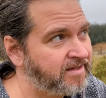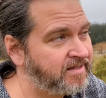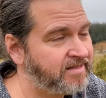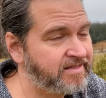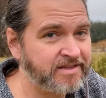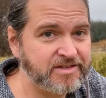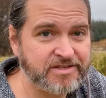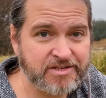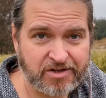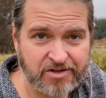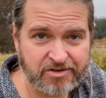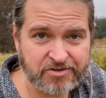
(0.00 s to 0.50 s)

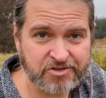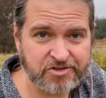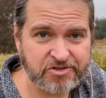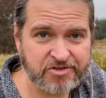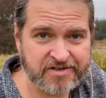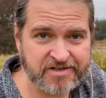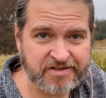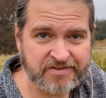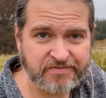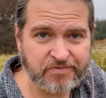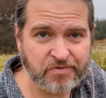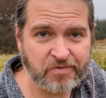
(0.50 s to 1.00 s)
This alder
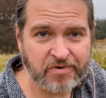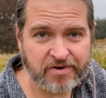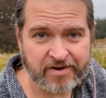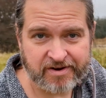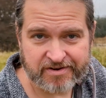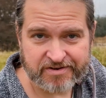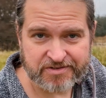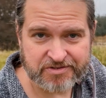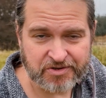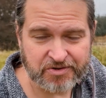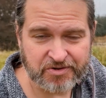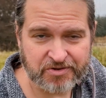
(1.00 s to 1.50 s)
tree is 4
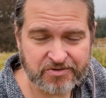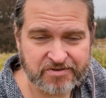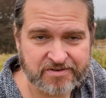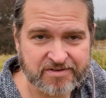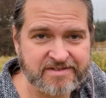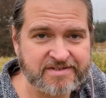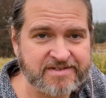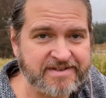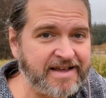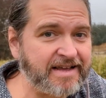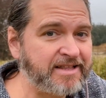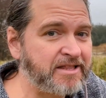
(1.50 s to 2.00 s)
years old.
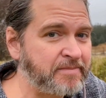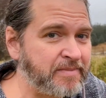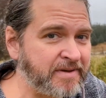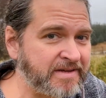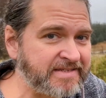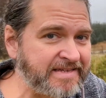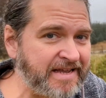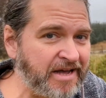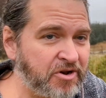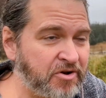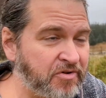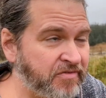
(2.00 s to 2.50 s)
To get the
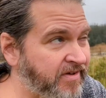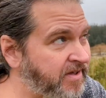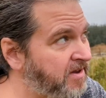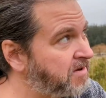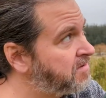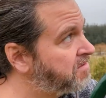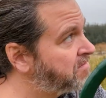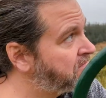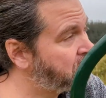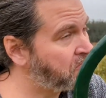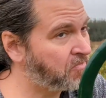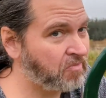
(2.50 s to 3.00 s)
best out of it,
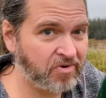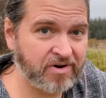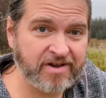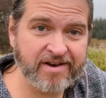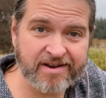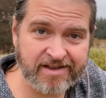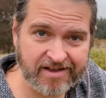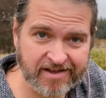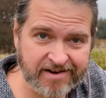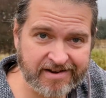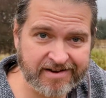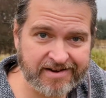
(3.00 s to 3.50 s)
we're going to
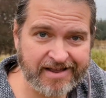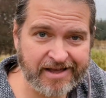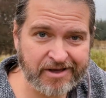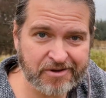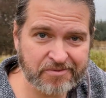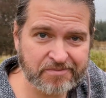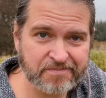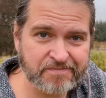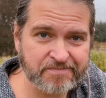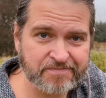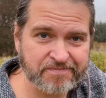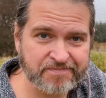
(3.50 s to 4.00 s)
cut it down.